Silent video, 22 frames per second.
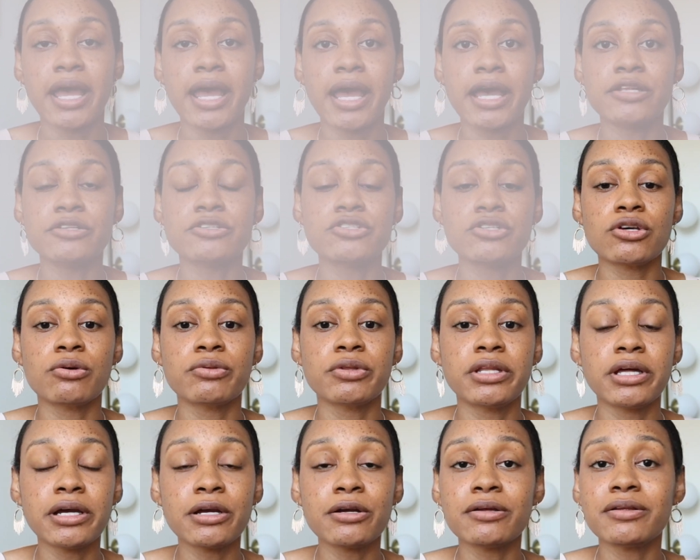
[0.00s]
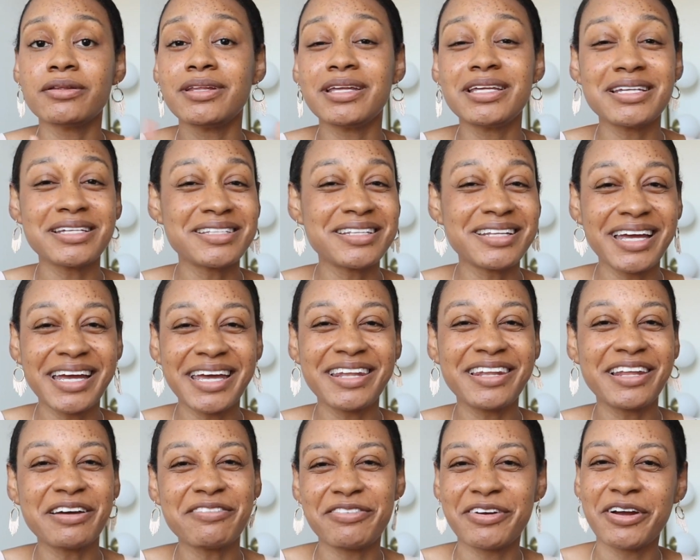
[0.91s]
And so it can
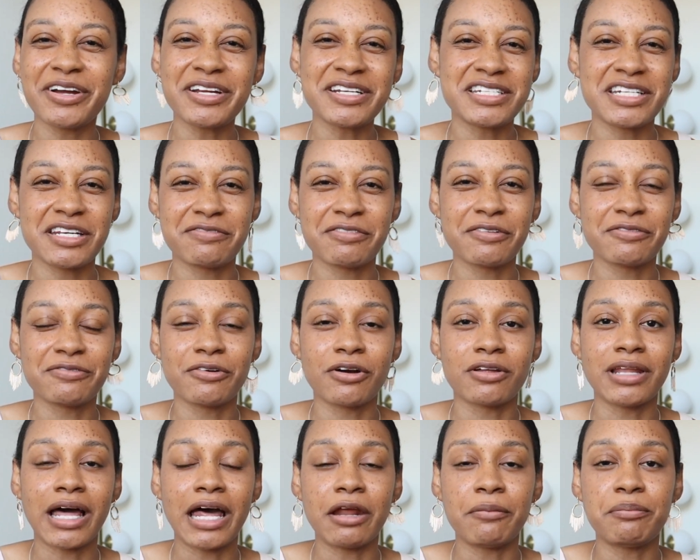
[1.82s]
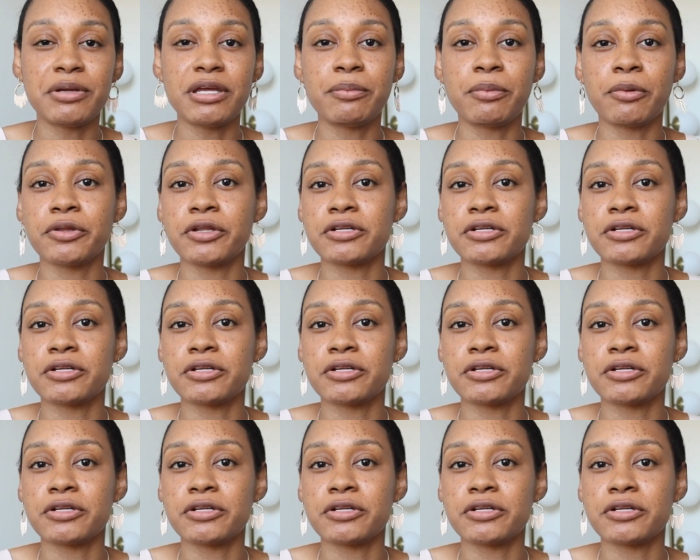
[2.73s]
look very different for a lot of people.